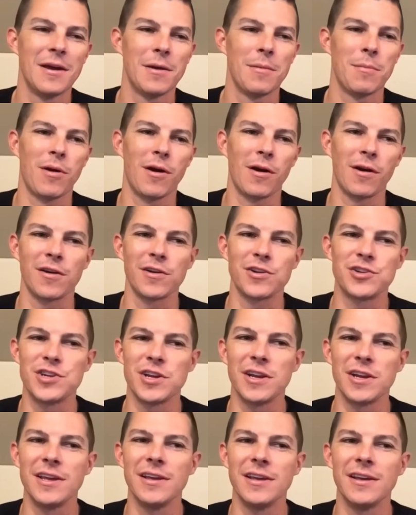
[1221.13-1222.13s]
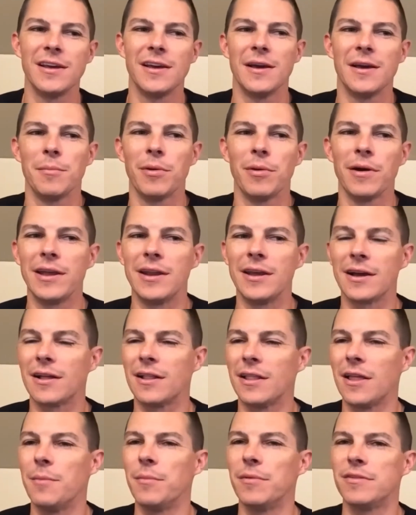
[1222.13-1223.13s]
Parker Chitty playing at
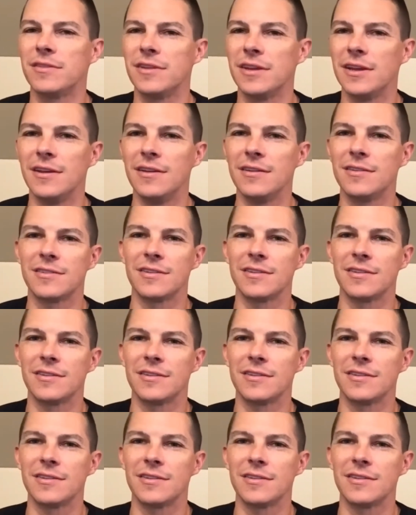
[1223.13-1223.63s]
Columbus East,